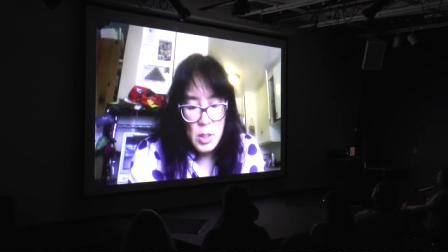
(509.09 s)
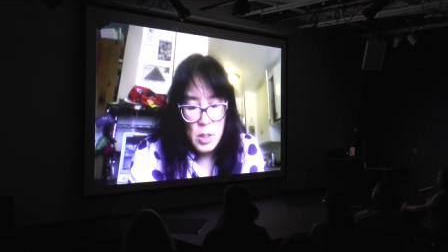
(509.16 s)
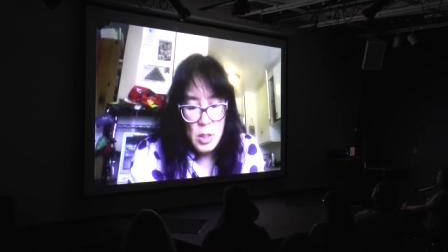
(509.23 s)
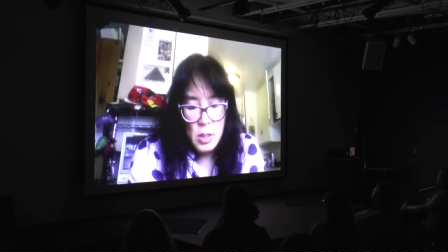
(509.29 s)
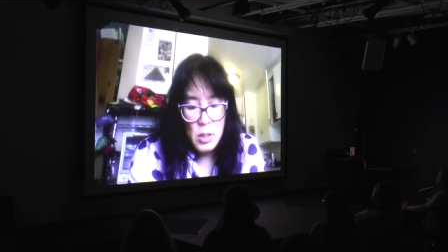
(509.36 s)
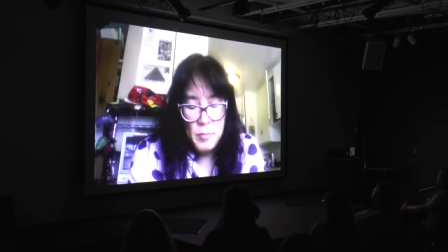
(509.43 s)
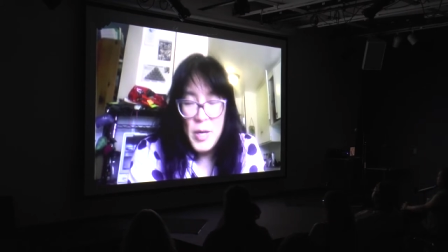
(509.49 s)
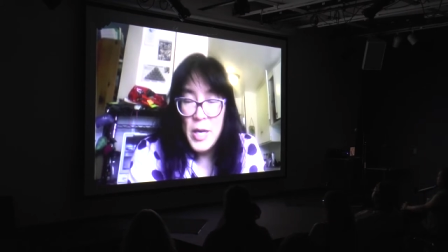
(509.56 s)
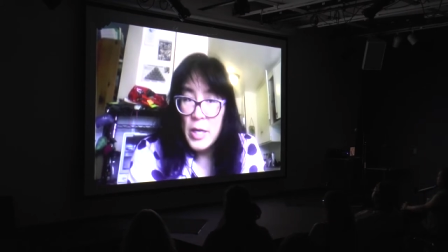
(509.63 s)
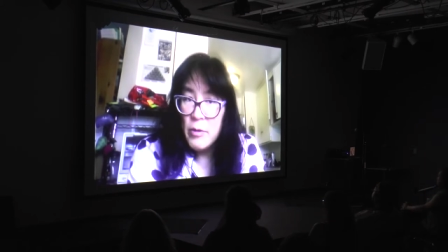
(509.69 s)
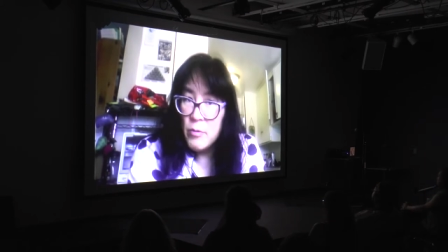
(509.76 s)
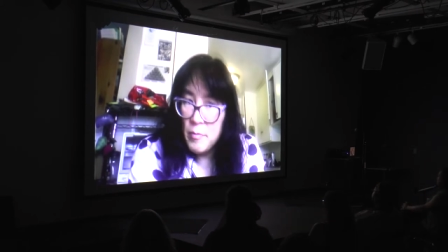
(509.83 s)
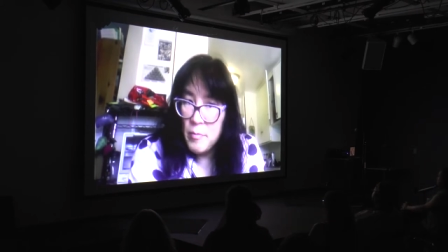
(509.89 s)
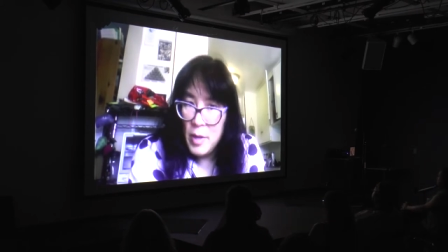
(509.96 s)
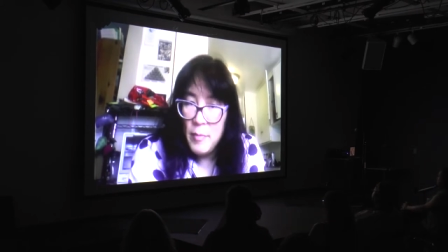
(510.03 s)
the body
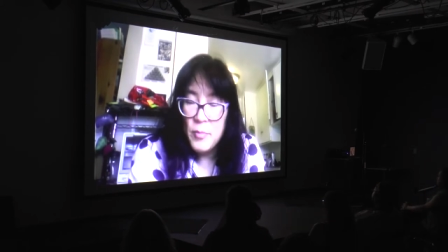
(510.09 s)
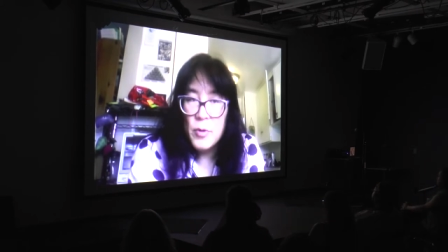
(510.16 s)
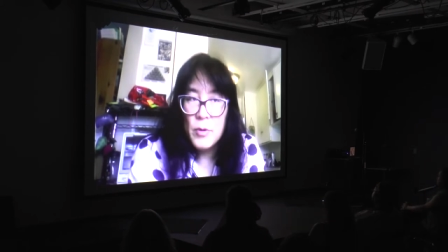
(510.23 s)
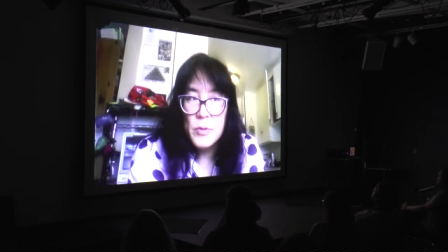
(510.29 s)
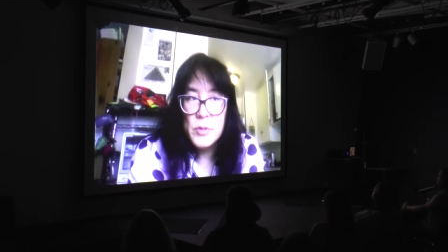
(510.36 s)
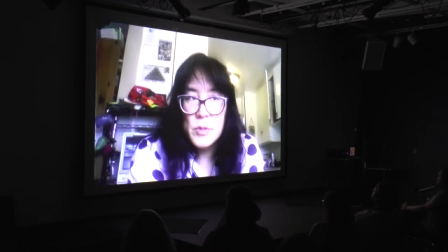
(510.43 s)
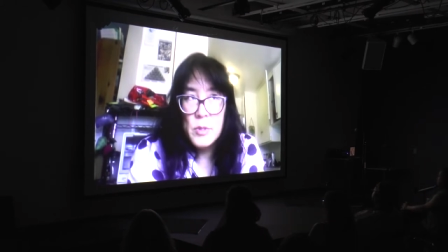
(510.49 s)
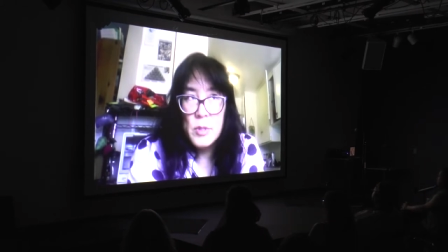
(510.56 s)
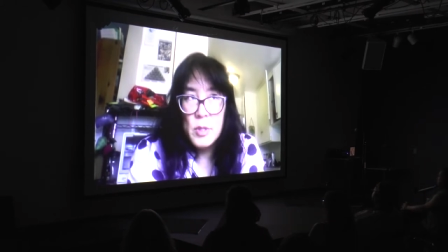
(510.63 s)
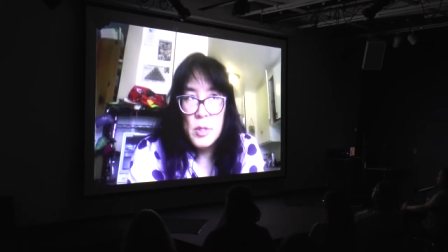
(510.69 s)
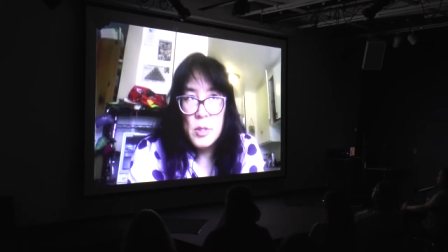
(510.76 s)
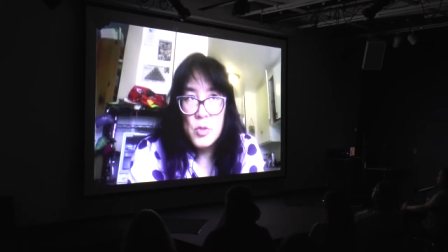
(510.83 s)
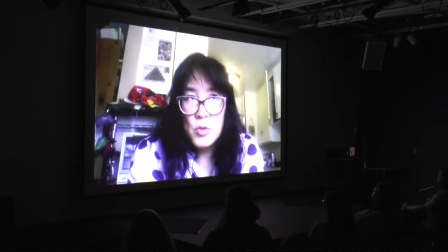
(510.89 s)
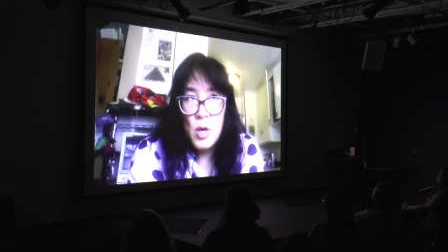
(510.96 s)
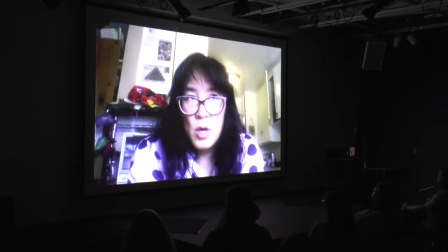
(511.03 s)
remembers the
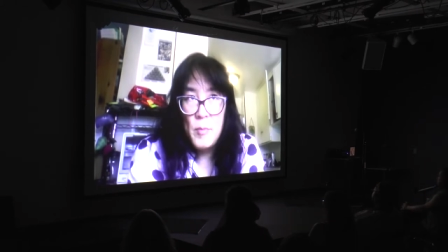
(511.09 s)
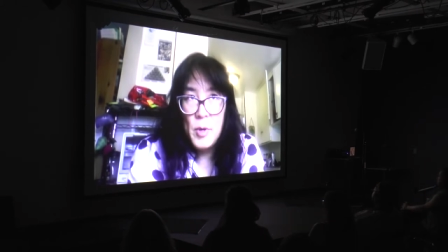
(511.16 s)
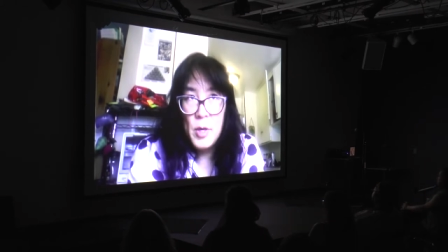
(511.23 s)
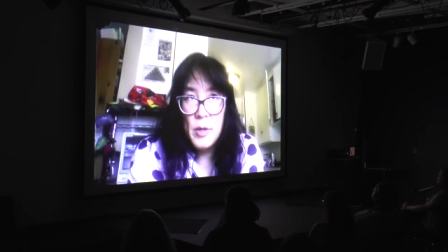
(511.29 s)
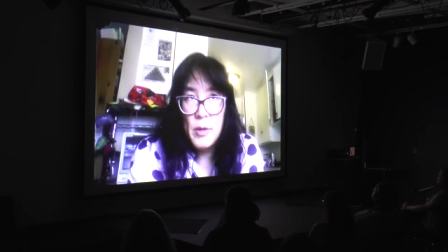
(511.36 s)
trauma